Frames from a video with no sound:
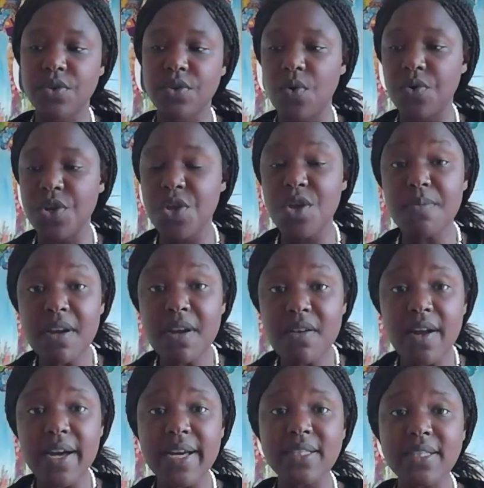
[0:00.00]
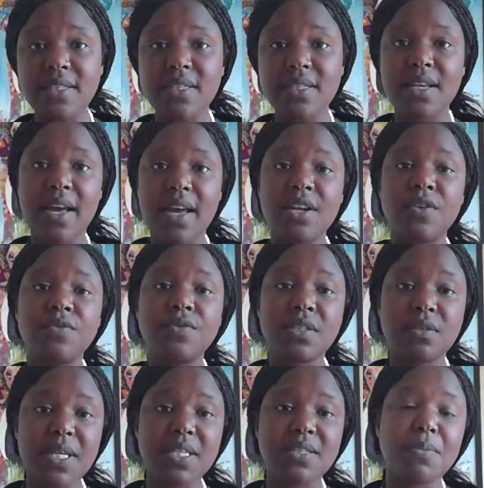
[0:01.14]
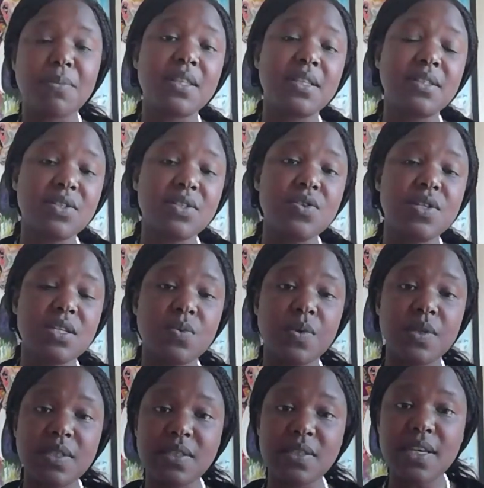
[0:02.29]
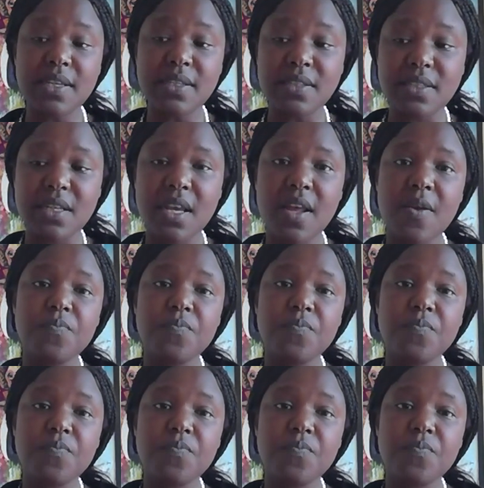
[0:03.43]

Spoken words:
on Human Rights that kind of speaks about this duty to assist.